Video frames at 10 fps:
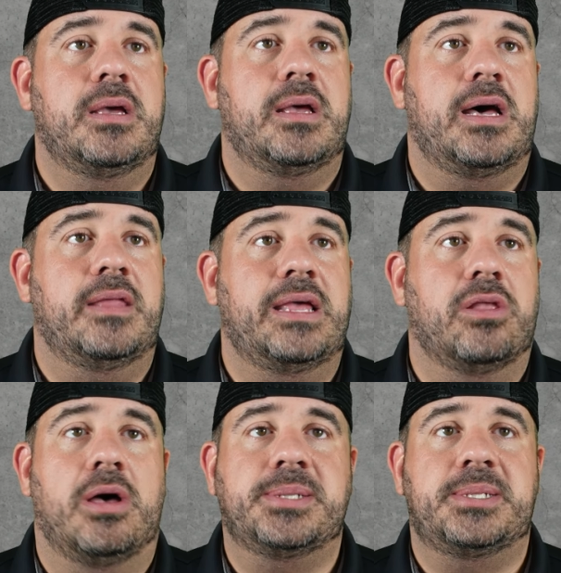They
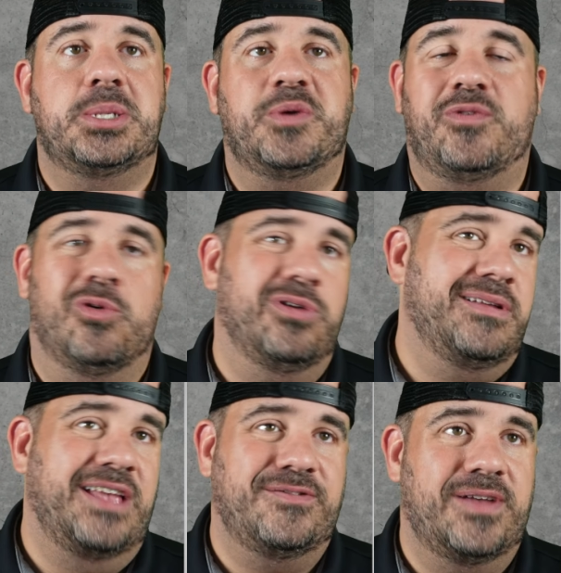lost to Central Florida.
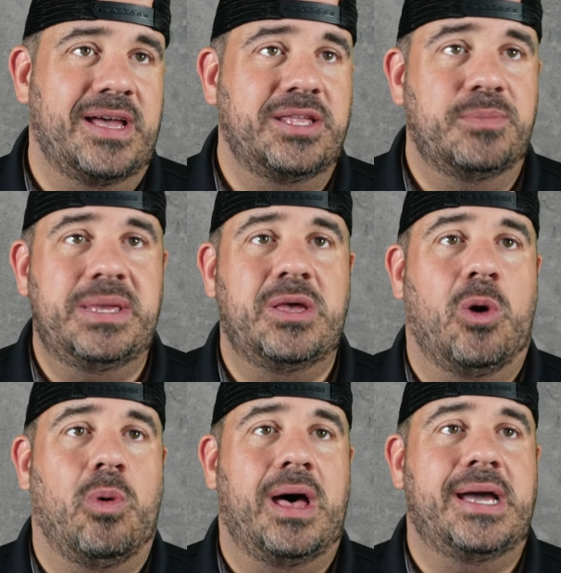That's fine. You beat
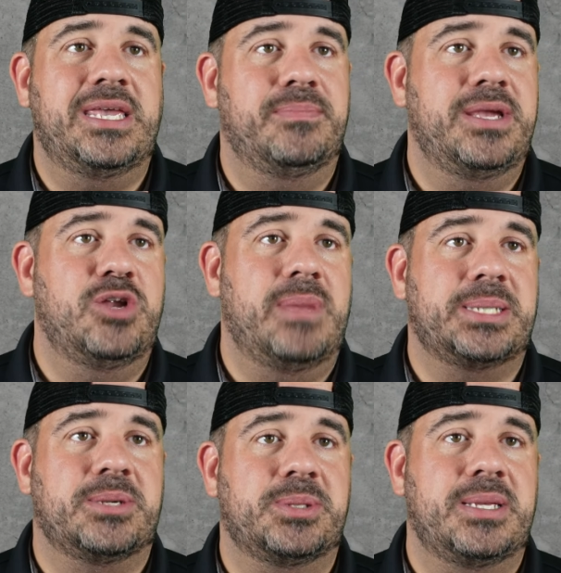Hawaii, you beat New
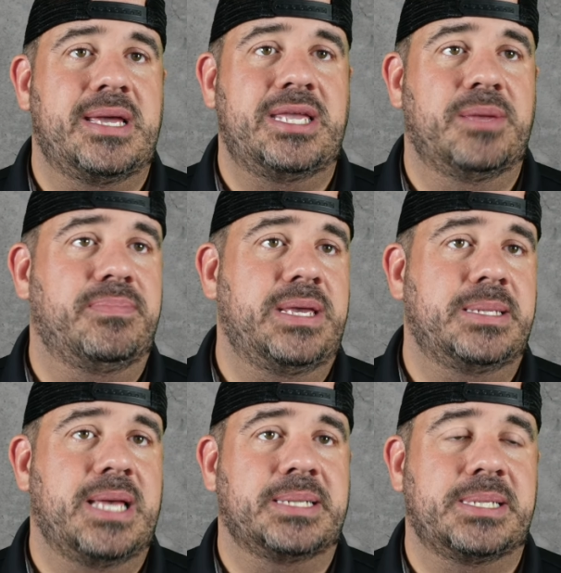Mexico State, and you beat
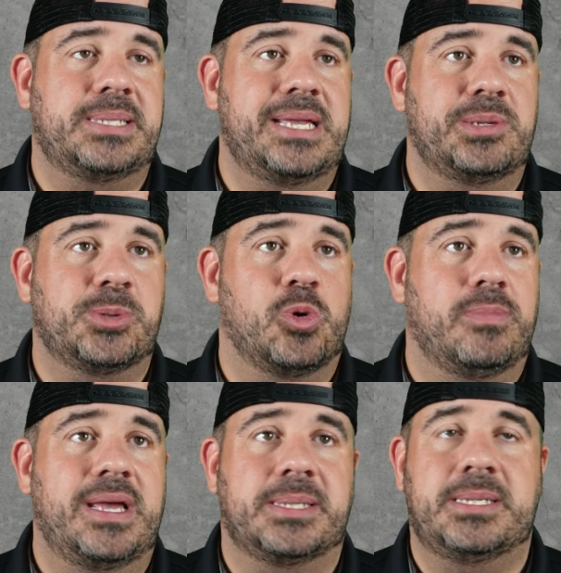Texas State on the storm
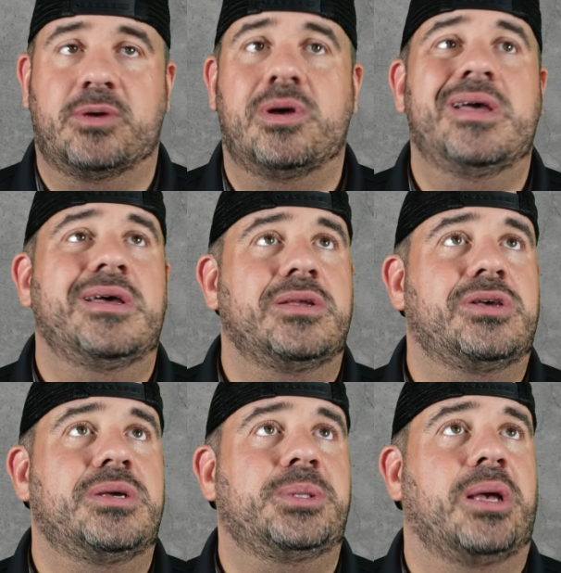back. So
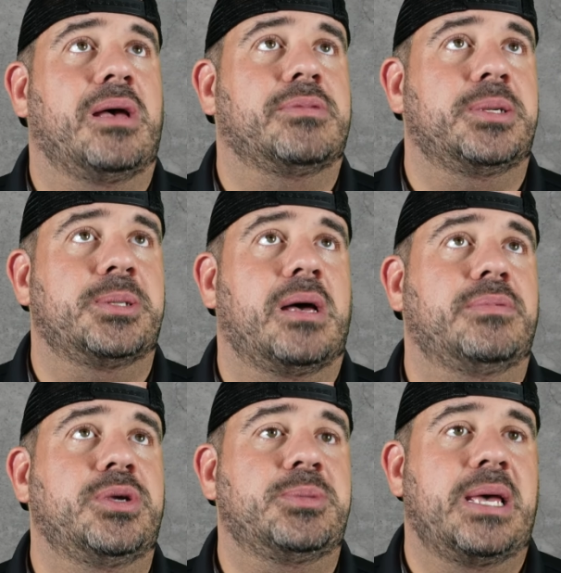good job, good job.
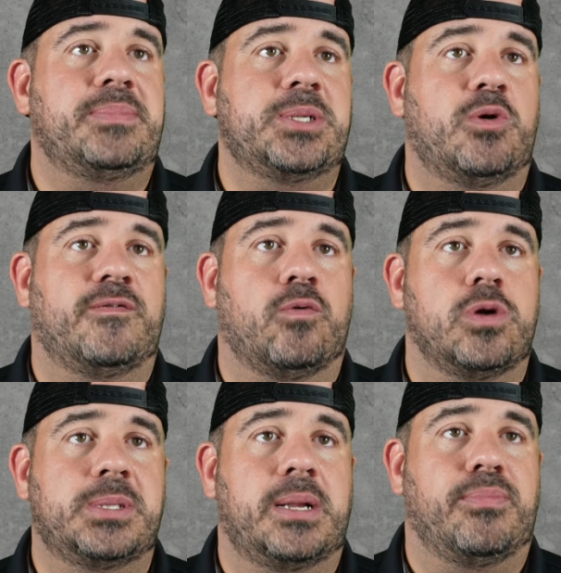UTEP is 0-4
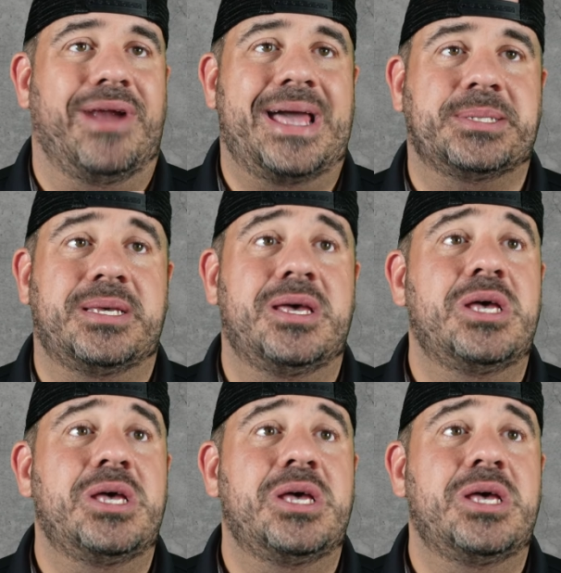to Nebraska.